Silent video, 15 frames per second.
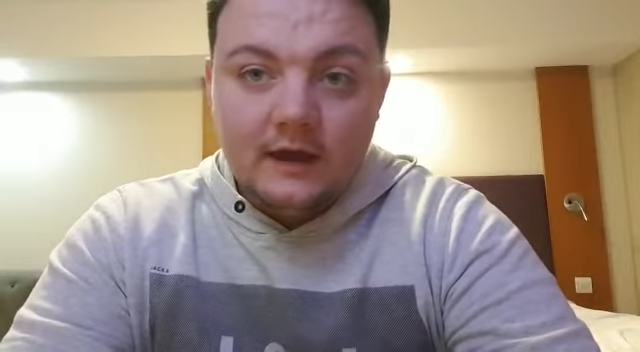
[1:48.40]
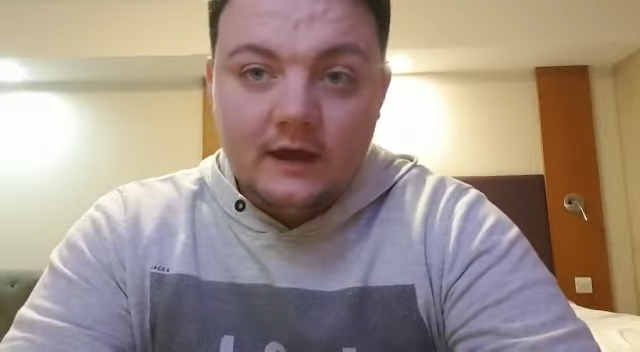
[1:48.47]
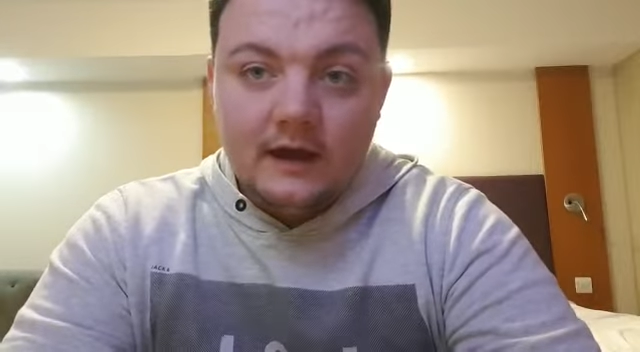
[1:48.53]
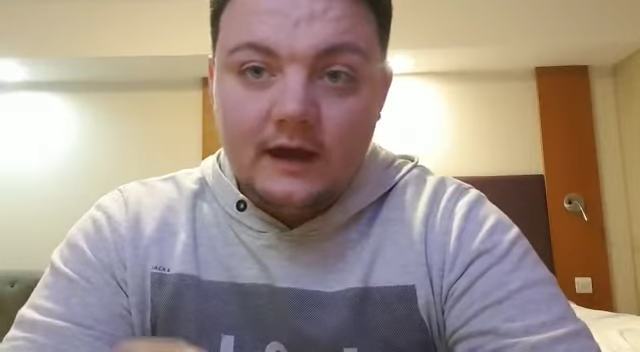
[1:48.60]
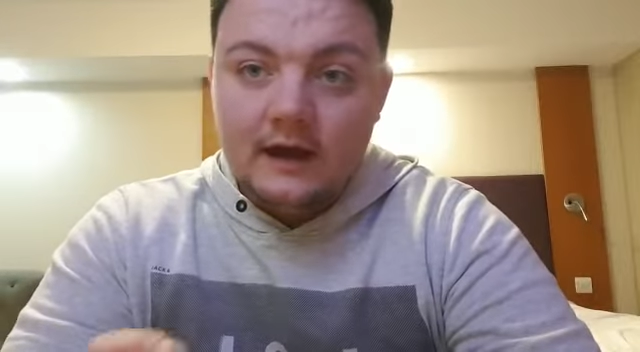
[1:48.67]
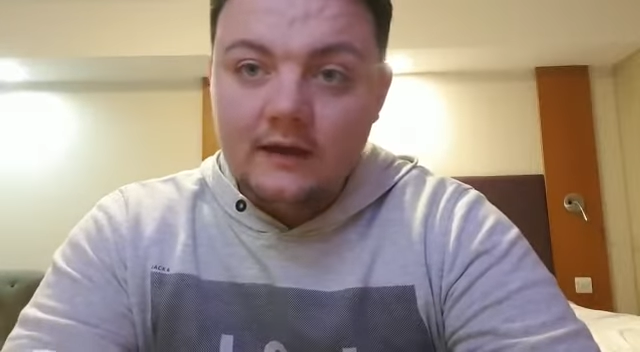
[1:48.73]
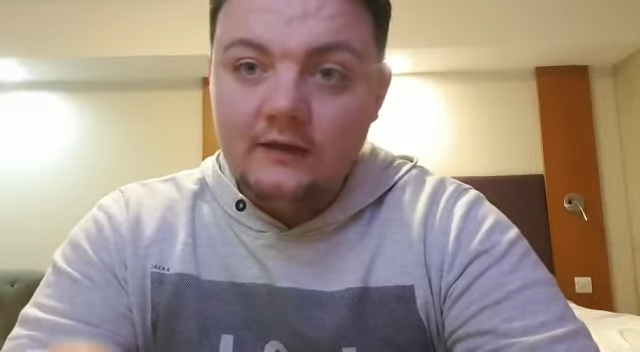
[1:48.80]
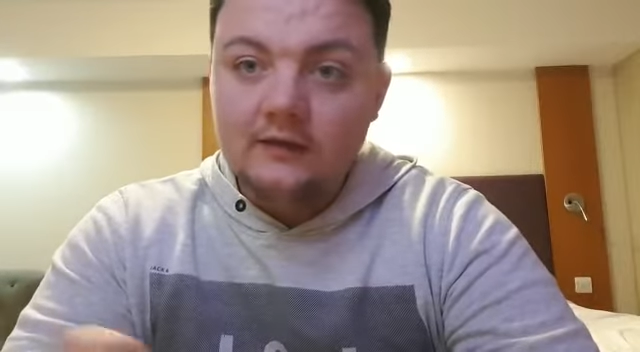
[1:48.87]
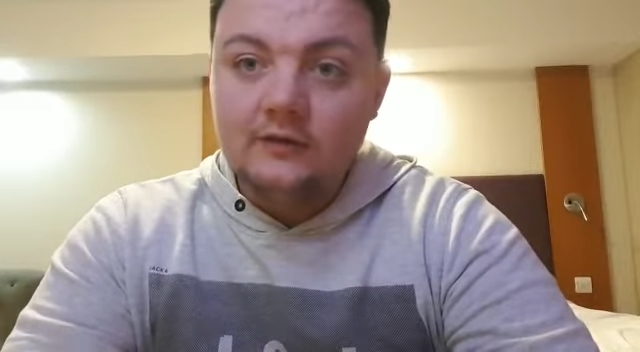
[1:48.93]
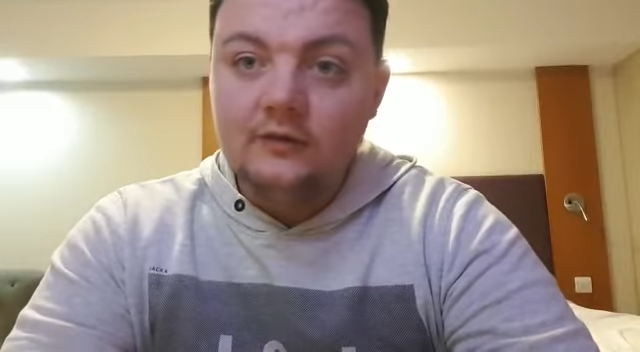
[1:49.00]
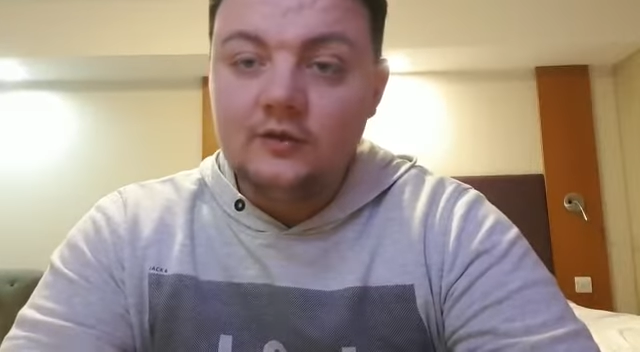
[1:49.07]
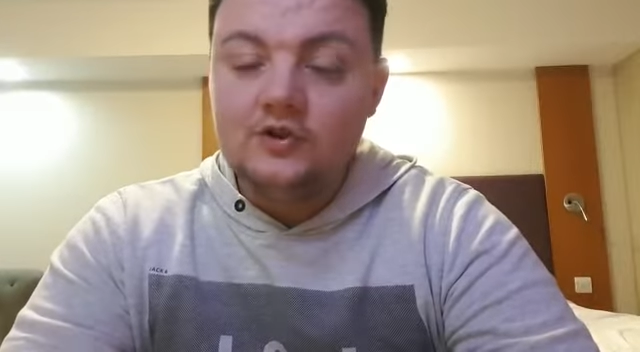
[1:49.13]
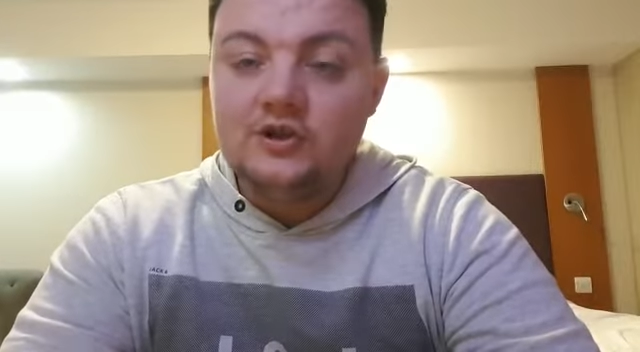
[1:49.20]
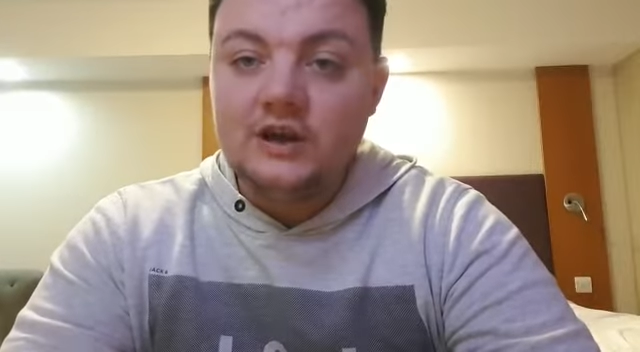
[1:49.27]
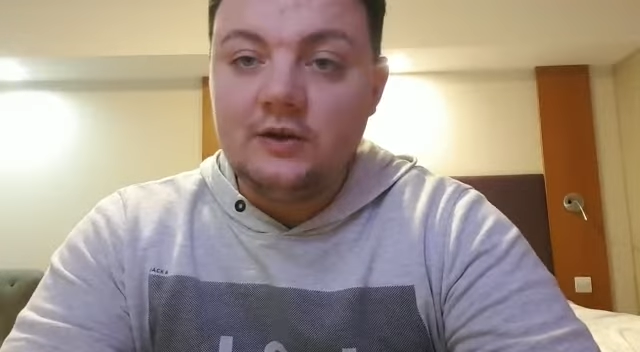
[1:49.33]
and
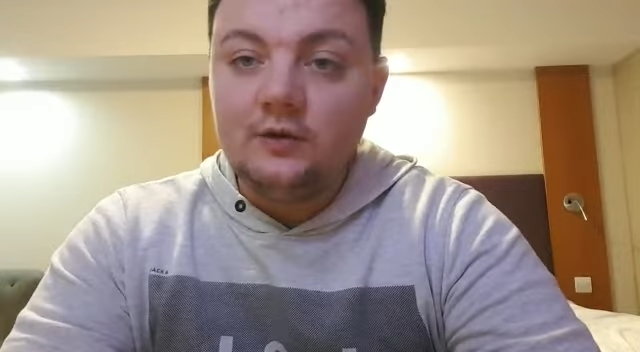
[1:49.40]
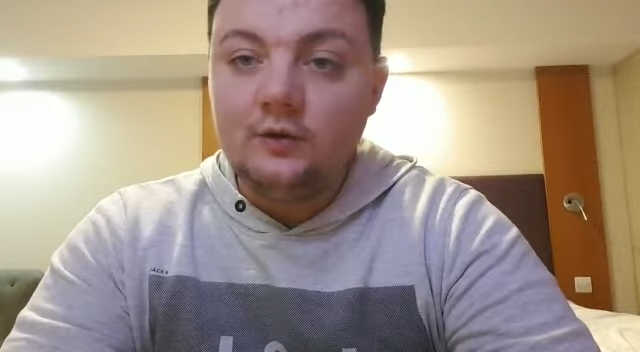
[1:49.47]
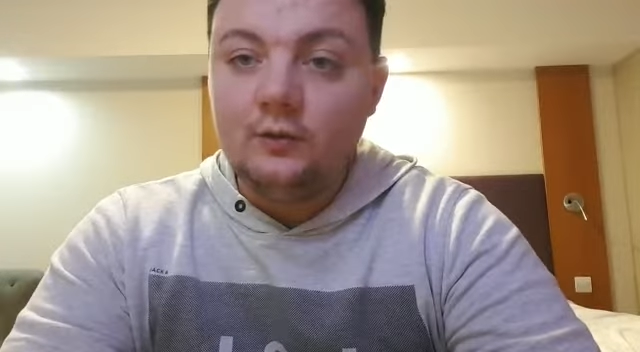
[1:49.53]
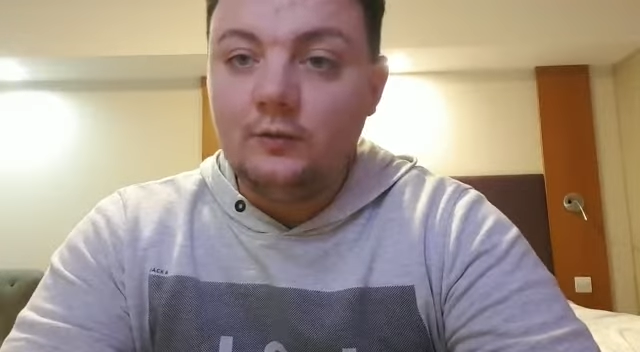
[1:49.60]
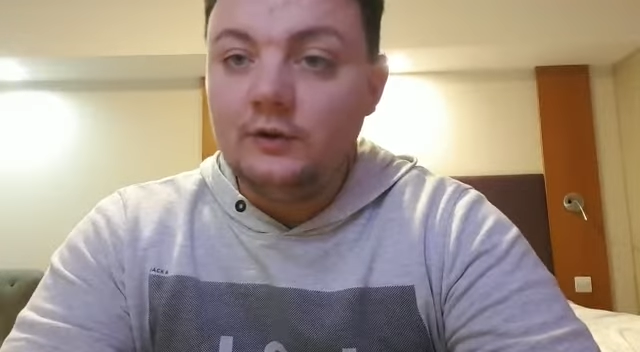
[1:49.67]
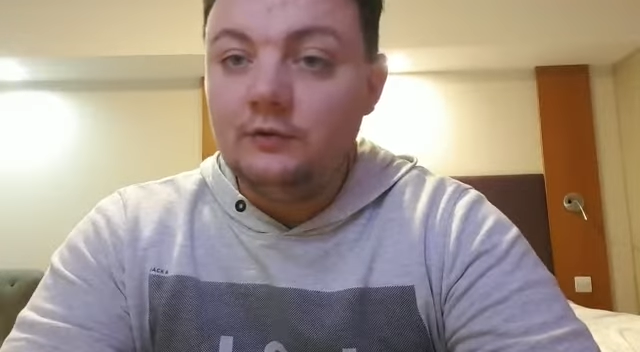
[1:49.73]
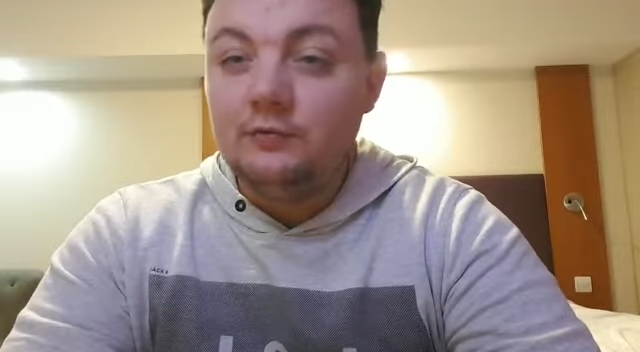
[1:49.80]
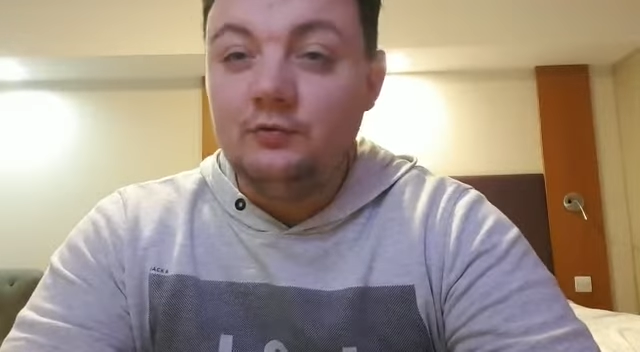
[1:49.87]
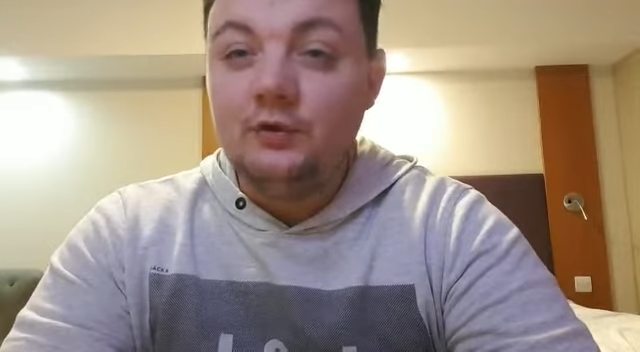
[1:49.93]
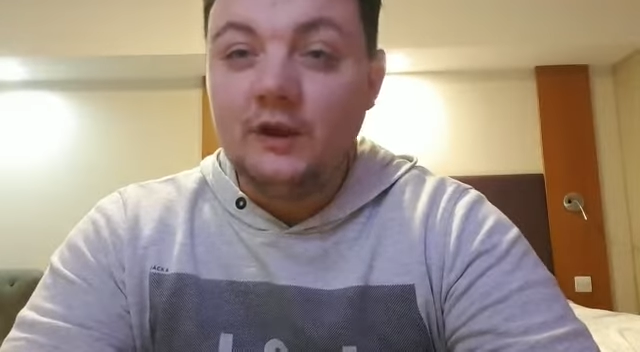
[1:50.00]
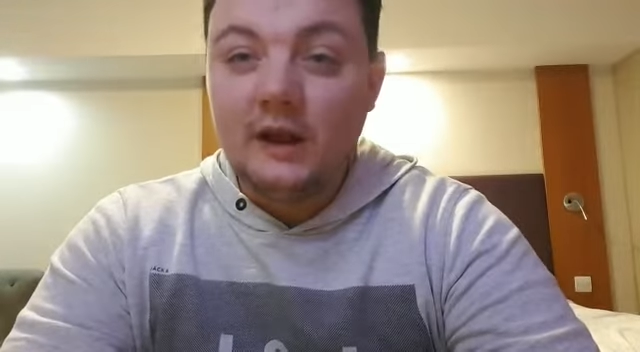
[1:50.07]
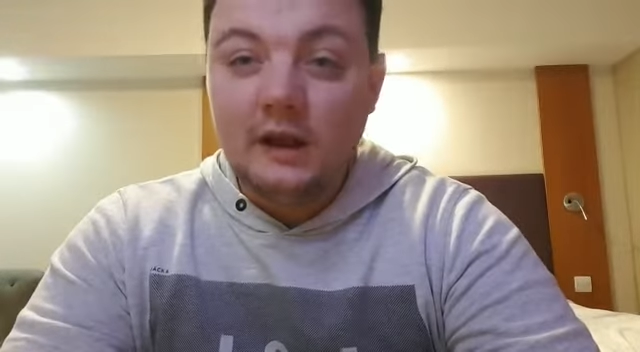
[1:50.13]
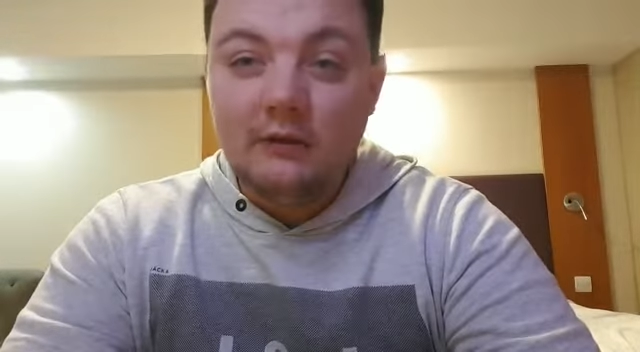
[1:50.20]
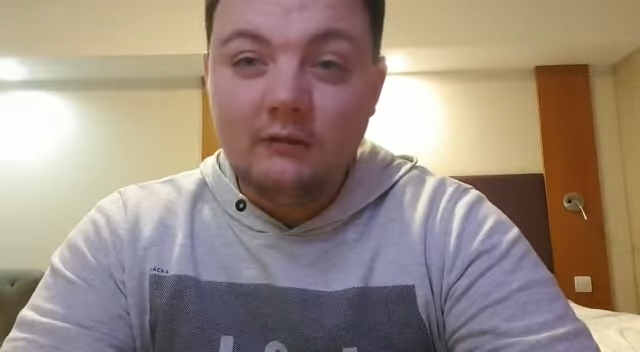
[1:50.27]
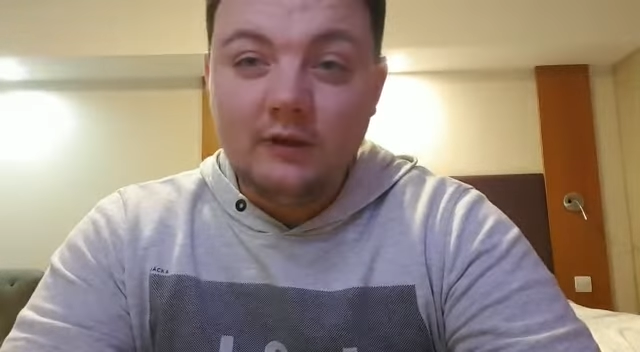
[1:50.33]
the channel has
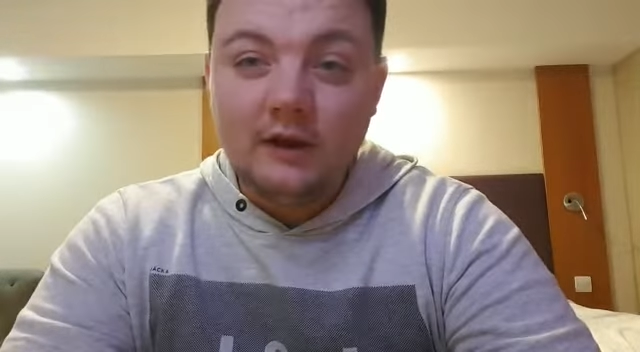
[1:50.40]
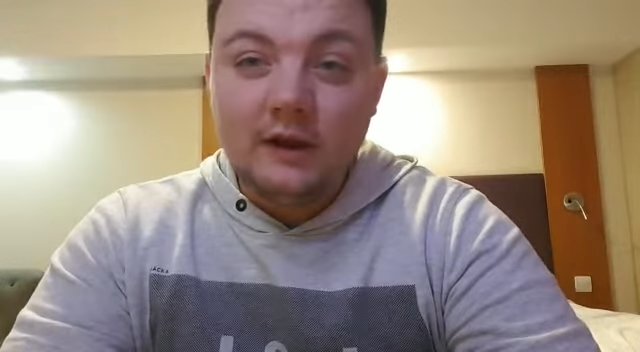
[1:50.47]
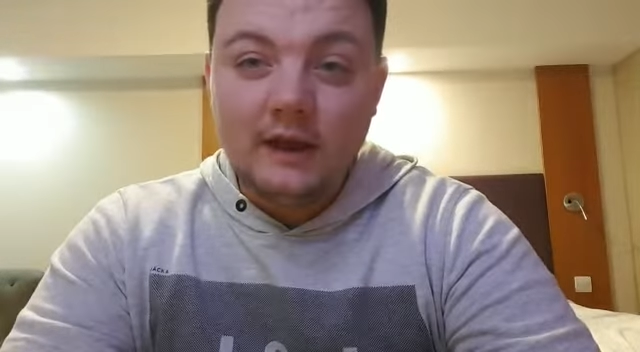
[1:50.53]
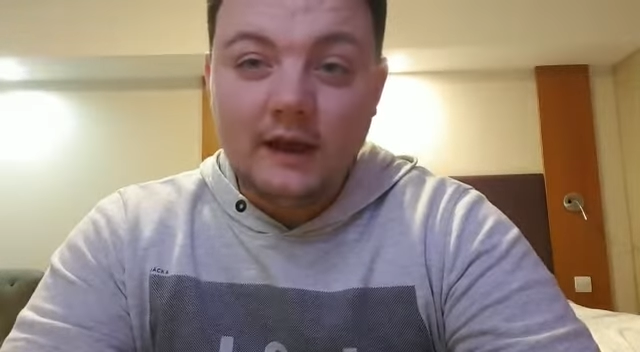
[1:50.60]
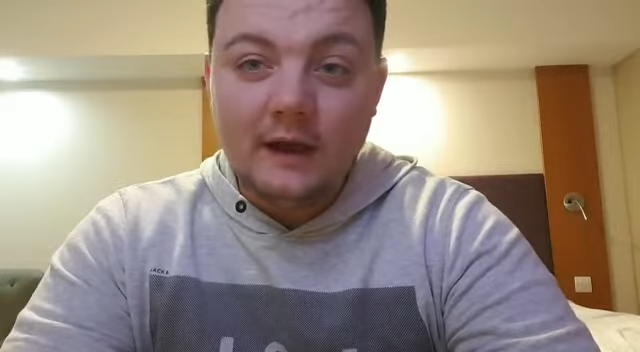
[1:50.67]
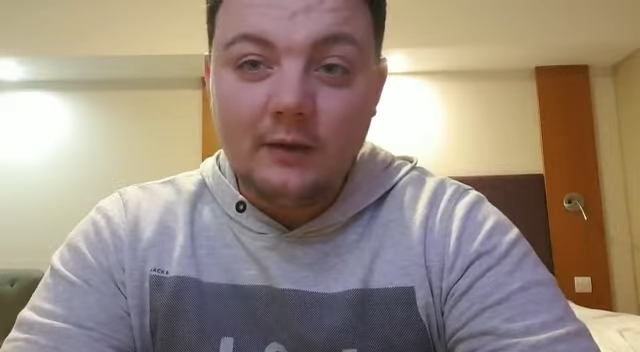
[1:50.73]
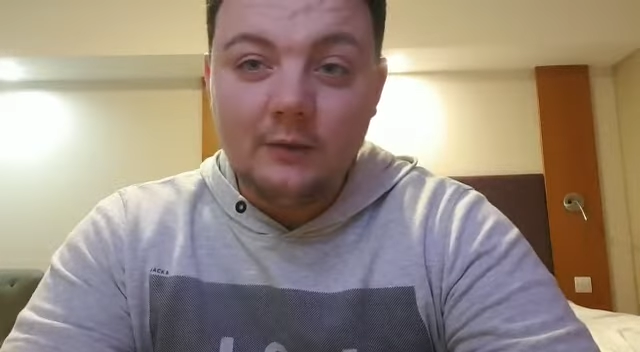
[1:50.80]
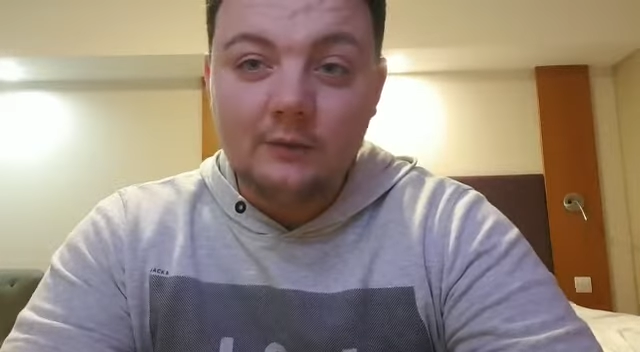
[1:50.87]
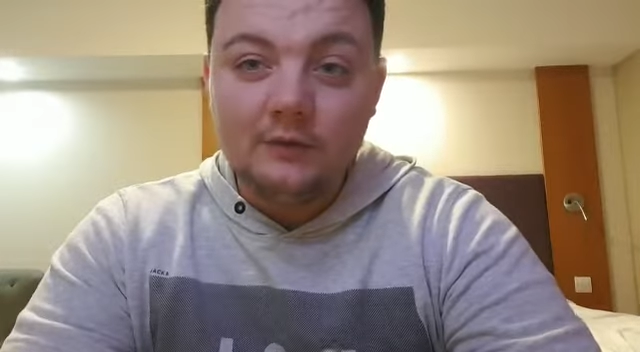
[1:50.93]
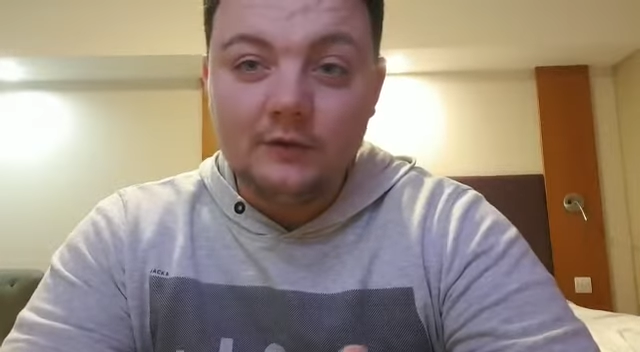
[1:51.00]
really, really helped.